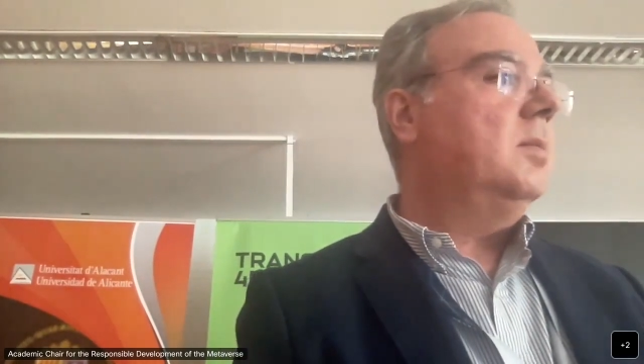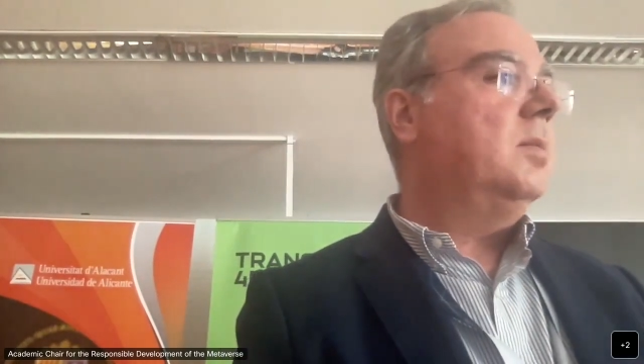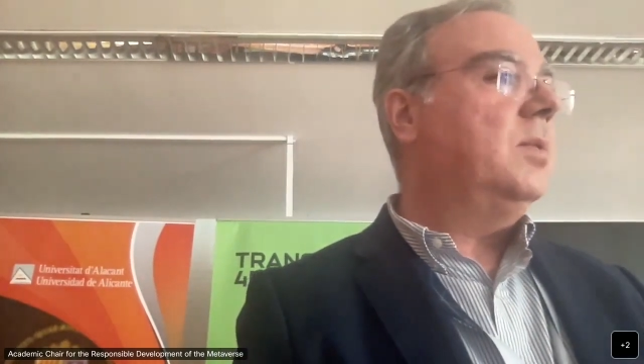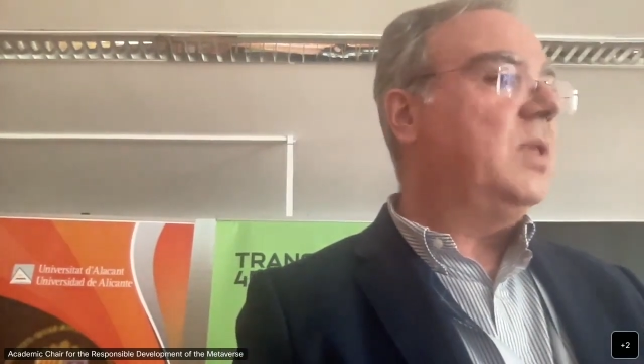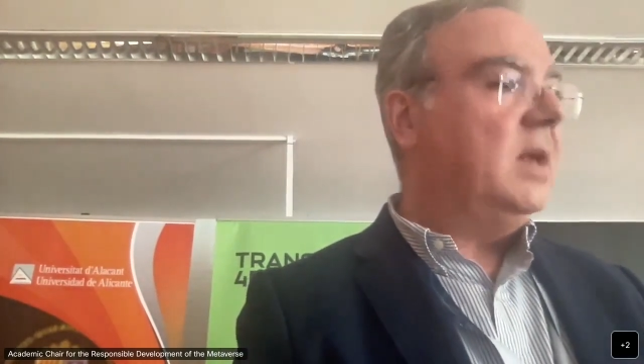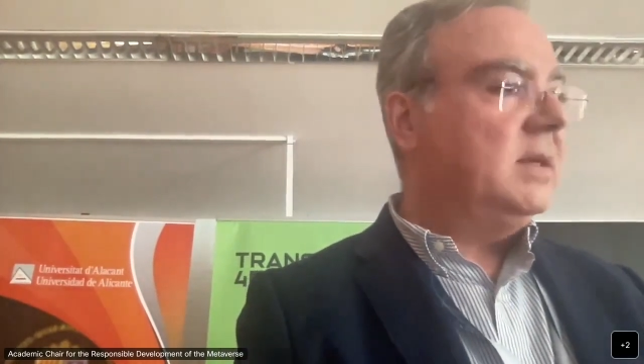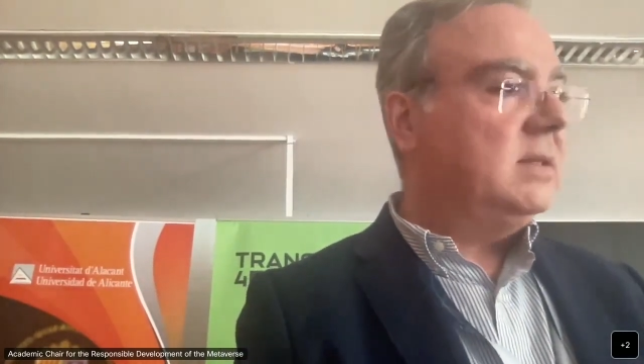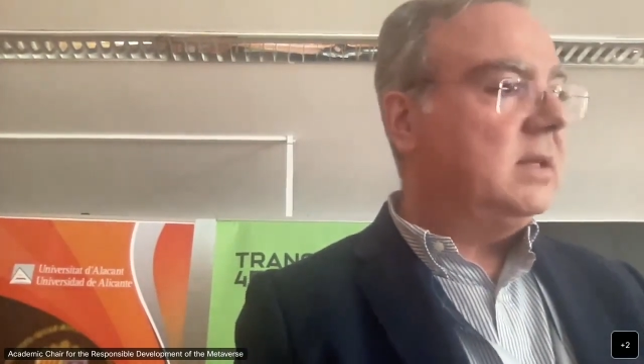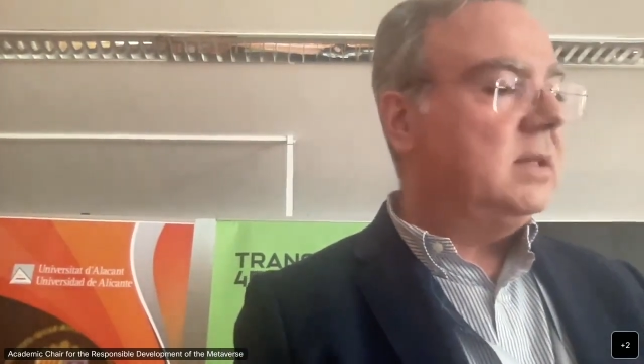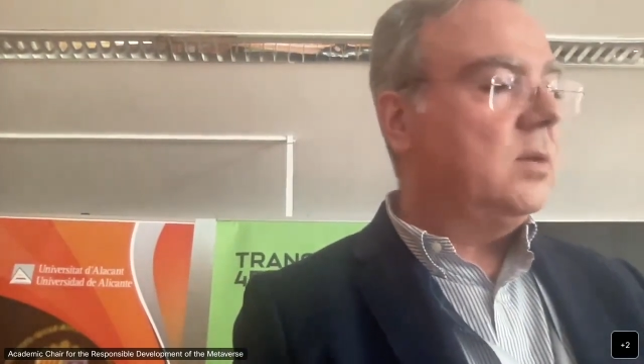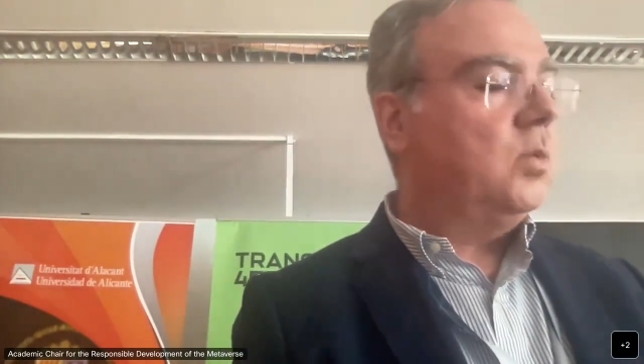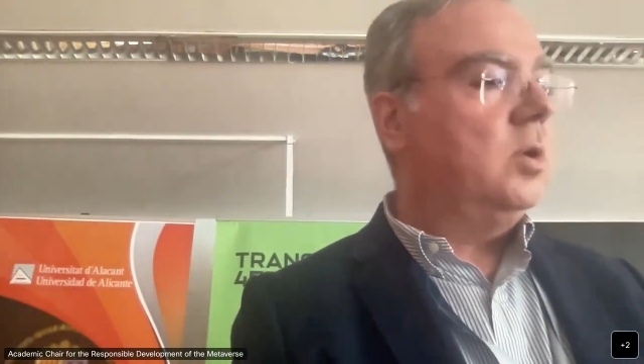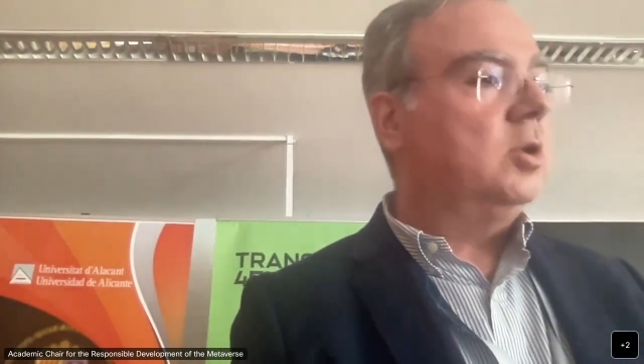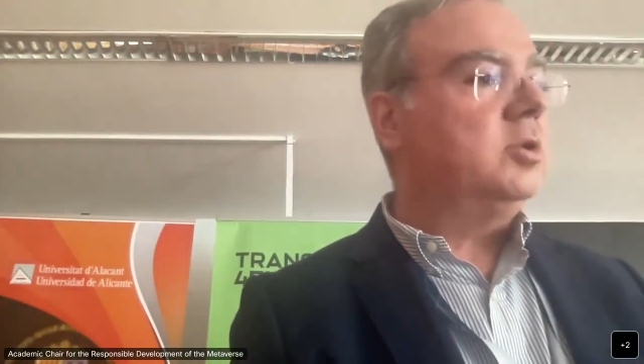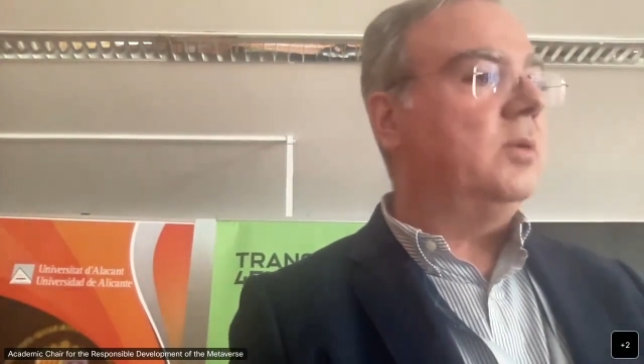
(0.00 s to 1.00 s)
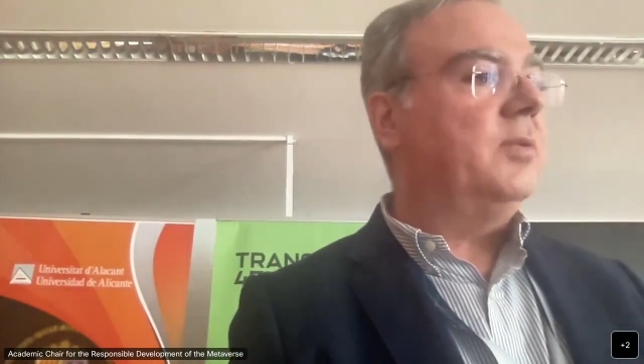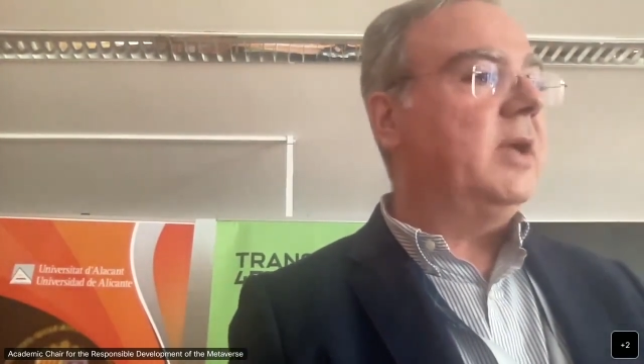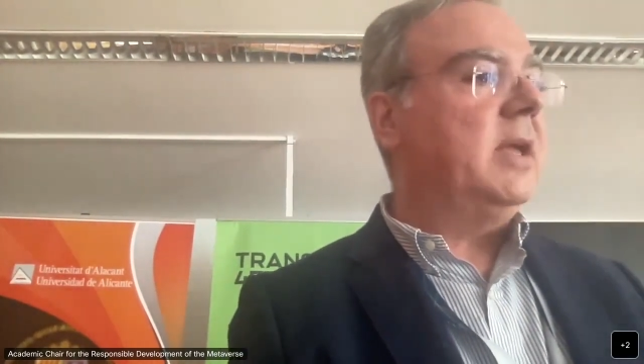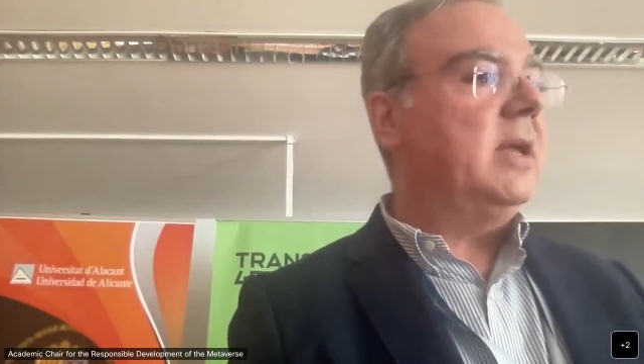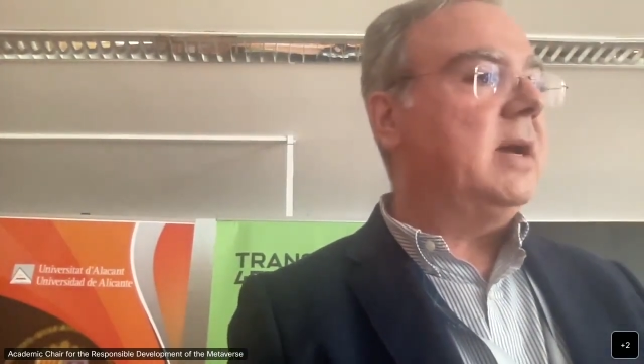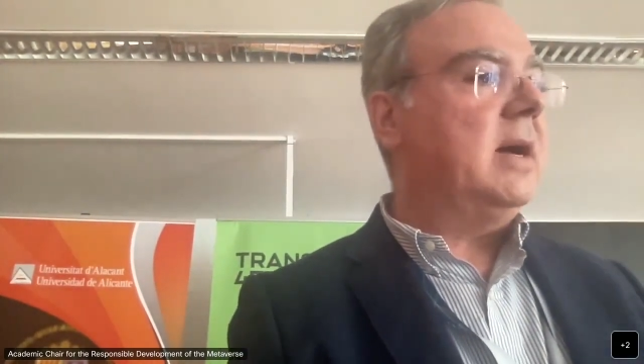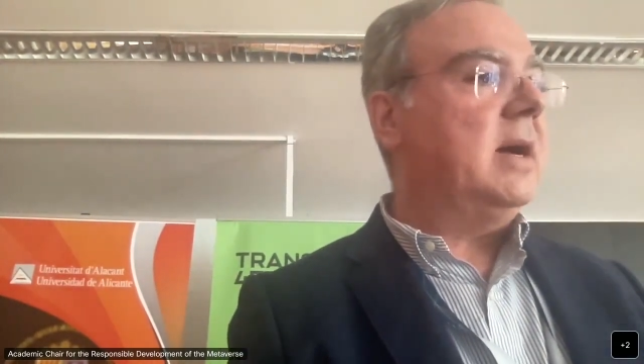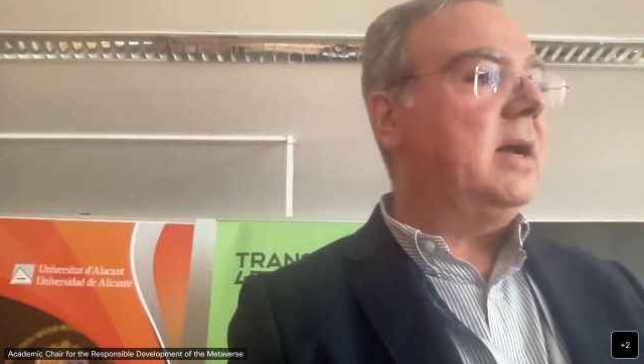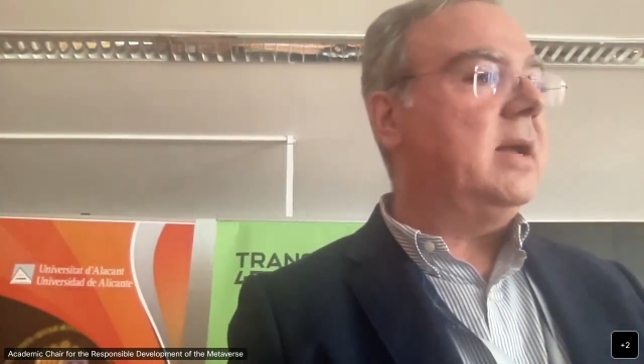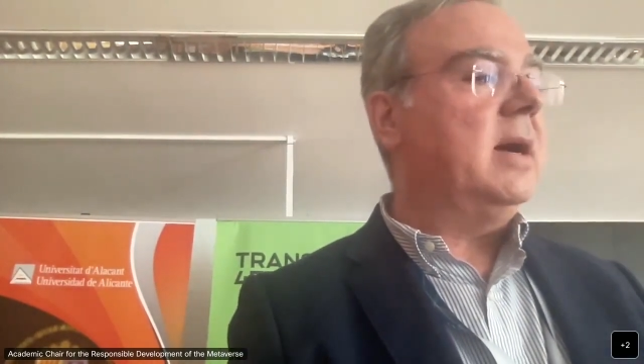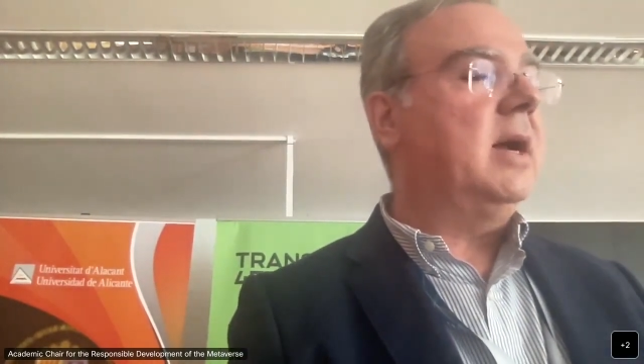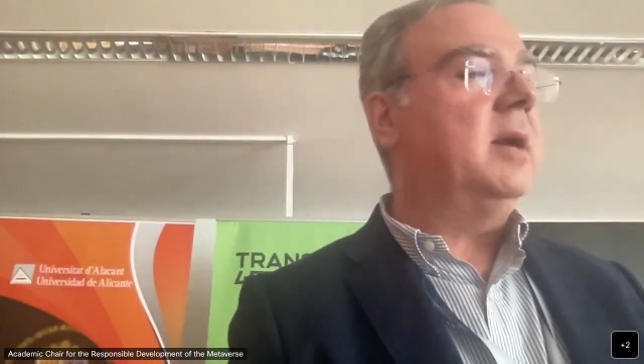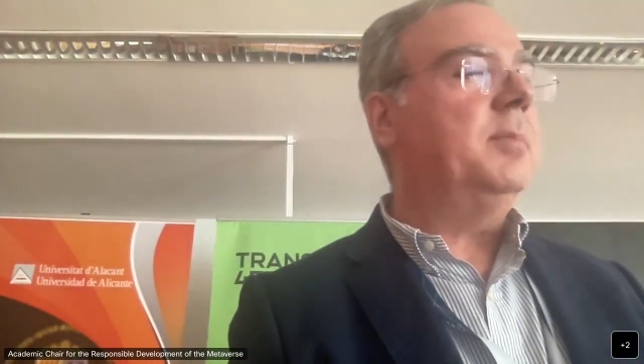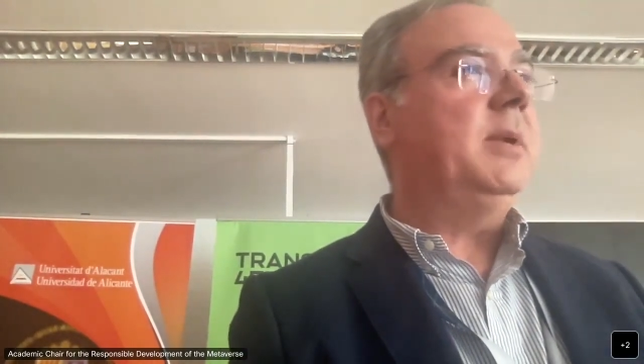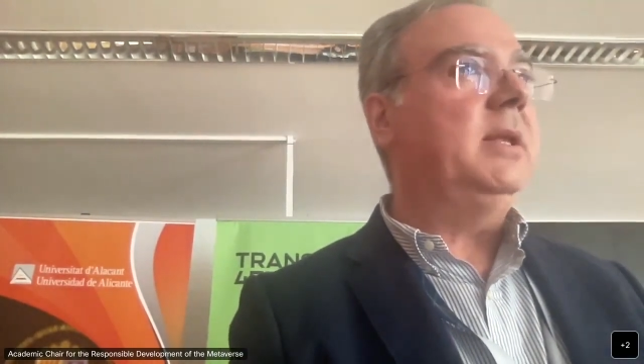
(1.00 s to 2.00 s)
things in the world of AI
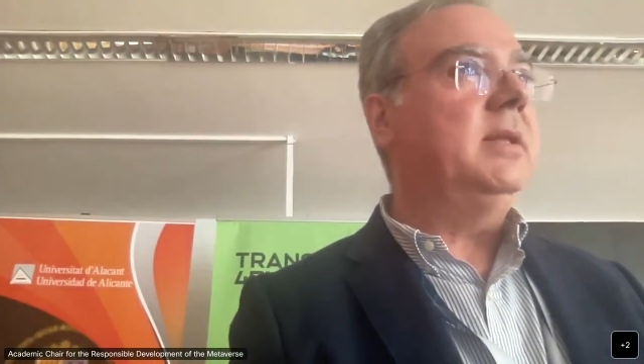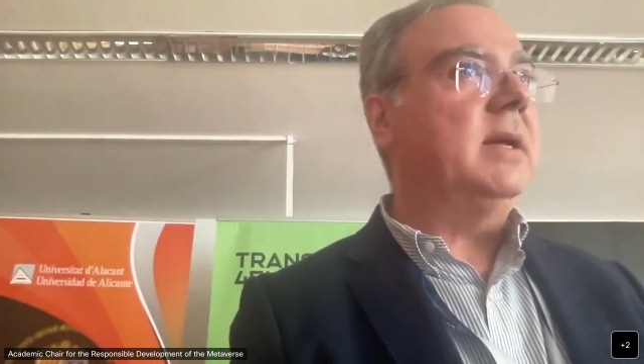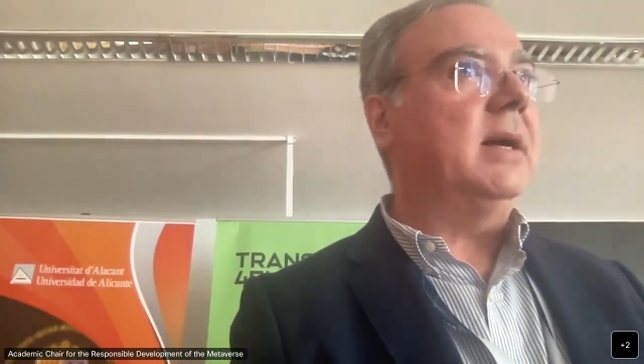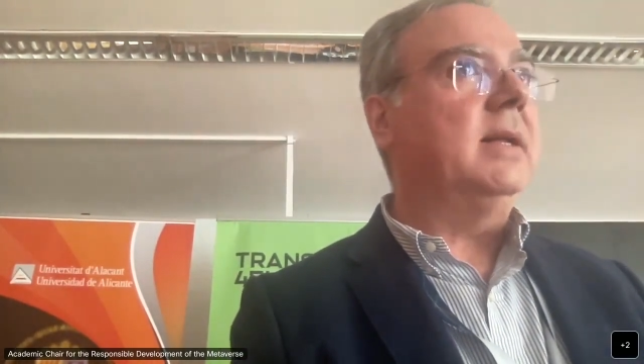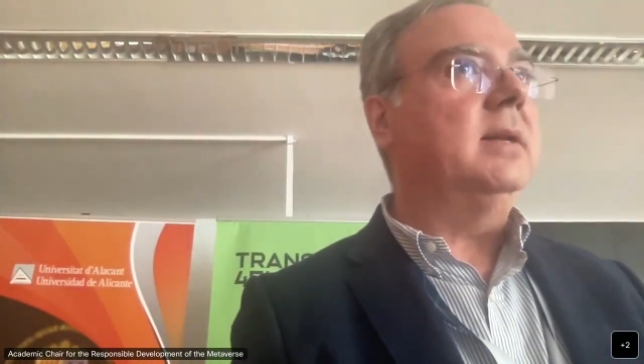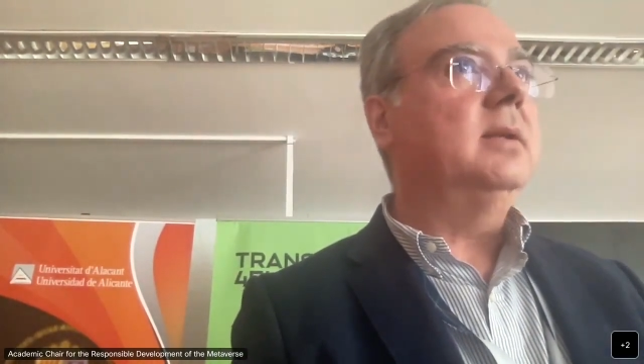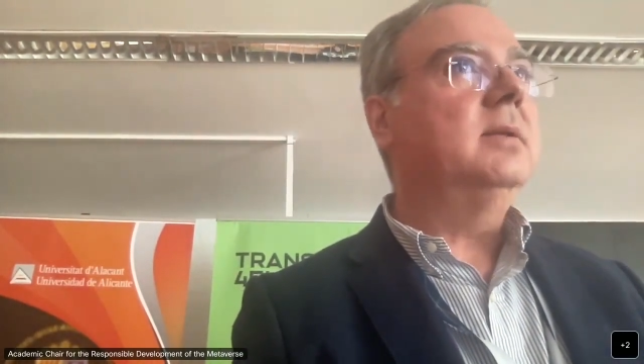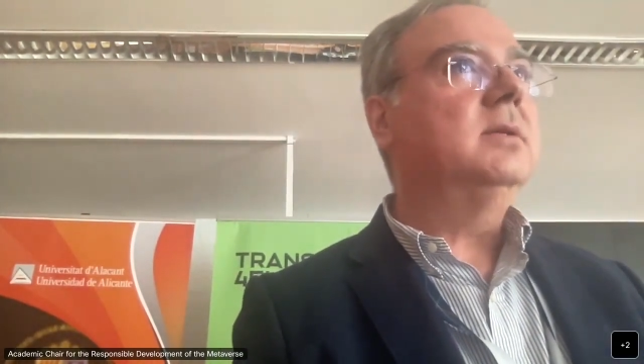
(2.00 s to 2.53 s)
are being done.